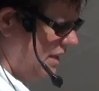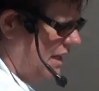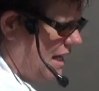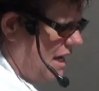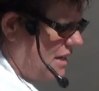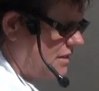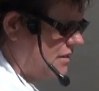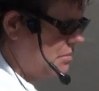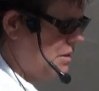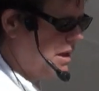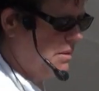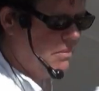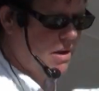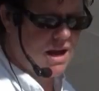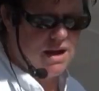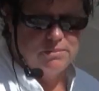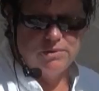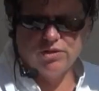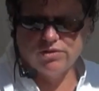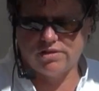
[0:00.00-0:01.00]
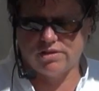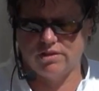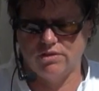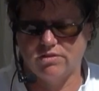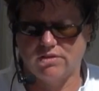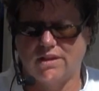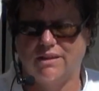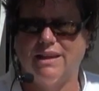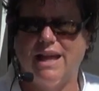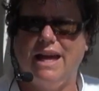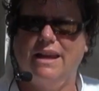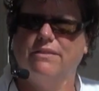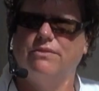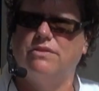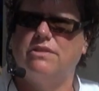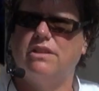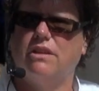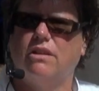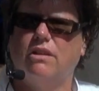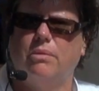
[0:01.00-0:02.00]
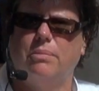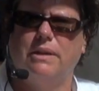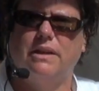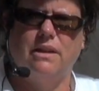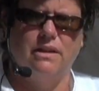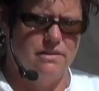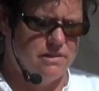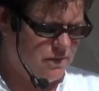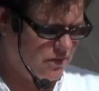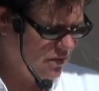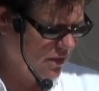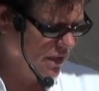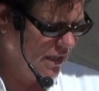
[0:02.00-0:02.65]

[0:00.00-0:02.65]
Yes, my mom used to use a lot of dill because